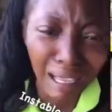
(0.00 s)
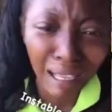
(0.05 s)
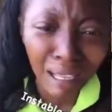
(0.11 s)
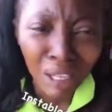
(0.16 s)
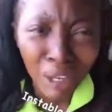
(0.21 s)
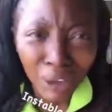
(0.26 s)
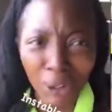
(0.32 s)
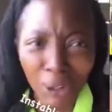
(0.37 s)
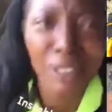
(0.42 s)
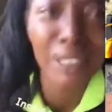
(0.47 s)

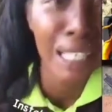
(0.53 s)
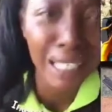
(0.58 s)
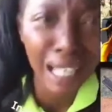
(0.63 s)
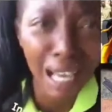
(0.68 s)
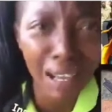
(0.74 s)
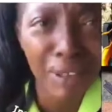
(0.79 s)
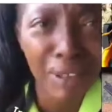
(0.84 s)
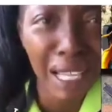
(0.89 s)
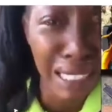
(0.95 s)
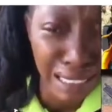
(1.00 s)
is
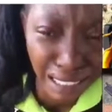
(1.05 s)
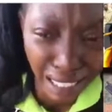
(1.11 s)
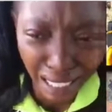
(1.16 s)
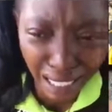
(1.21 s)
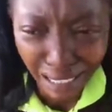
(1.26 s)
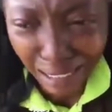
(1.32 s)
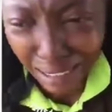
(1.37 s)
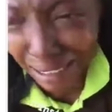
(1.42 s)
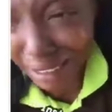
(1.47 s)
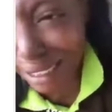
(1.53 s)

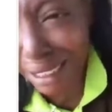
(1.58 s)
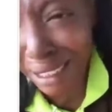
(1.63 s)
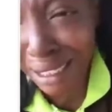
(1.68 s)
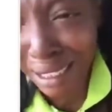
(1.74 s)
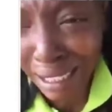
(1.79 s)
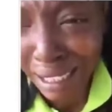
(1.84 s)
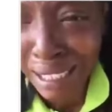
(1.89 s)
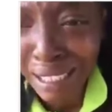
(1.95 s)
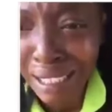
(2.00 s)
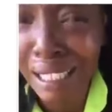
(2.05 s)
end times,
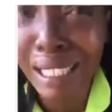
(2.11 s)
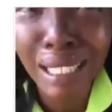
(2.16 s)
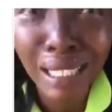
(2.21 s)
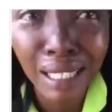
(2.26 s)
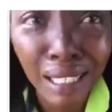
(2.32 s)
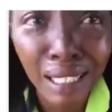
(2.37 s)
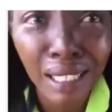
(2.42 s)
right?